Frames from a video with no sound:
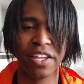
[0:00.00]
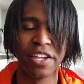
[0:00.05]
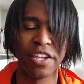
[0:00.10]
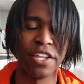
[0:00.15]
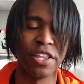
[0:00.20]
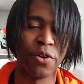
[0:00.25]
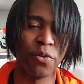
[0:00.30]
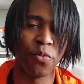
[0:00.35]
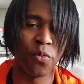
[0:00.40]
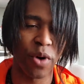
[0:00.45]

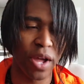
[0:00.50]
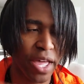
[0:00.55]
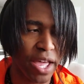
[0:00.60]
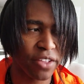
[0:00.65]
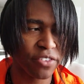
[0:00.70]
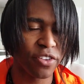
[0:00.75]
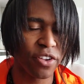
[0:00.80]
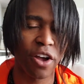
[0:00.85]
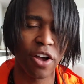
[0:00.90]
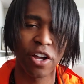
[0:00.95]
Why I
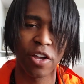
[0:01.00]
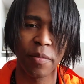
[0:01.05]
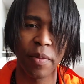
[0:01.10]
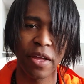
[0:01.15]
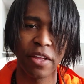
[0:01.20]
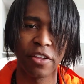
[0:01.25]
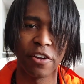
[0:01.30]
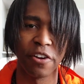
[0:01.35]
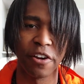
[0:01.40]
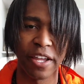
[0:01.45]
talk
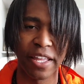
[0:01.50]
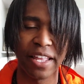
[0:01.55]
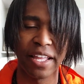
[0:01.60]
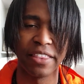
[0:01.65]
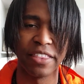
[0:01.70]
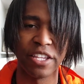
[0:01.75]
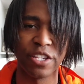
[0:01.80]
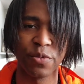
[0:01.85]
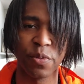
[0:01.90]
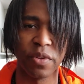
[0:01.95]
about or hit on
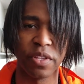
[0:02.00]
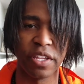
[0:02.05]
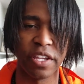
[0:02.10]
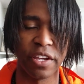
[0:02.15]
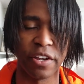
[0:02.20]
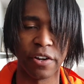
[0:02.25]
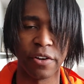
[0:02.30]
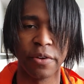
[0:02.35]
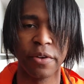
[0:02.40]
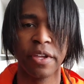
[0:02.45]
this one
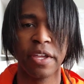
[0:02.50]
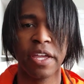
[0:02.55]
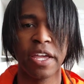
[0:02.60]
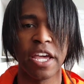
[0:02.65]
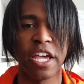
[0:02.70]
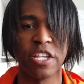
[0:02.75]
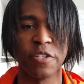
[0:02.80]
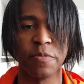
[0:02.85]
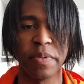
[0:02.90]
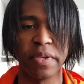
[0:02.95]
here
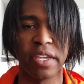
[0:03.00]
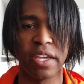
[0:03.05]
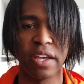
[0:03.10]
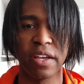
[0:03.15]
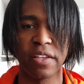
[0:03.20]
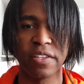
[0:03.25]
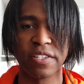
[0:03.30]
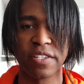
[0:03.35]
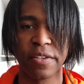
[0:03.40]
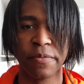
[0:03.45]
is
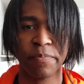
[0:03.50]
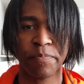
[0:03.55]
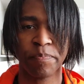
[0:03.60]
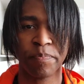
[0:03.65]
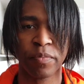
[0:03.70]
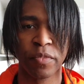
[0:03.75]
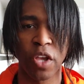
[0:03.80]
because